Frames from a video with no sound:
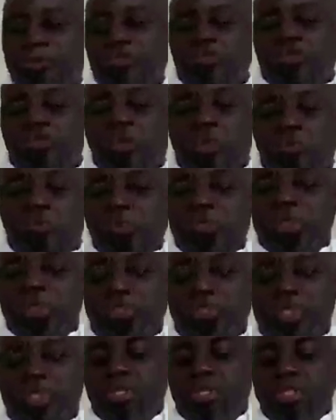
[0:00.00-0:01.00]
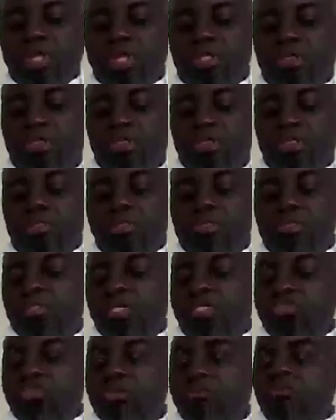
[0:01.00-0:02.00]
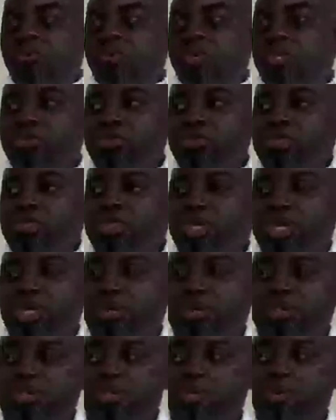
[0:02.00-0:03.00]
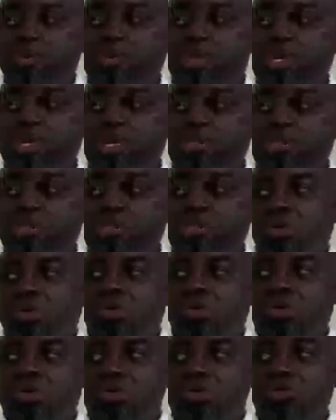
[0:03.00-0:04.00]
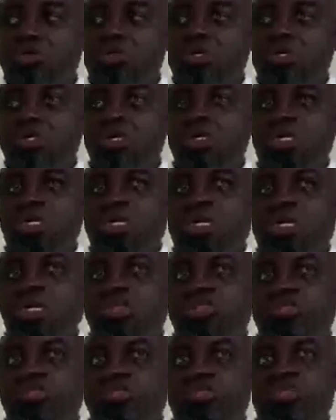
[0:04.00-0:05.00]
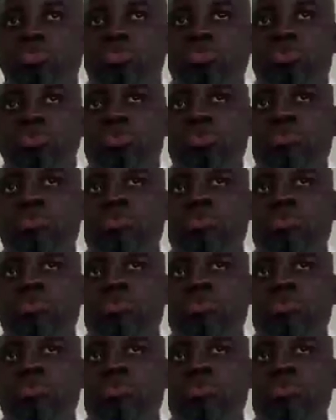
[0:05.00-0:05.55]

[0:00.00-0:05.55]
So, but what that Nigerian Mortgage Rediscounting Company has done is to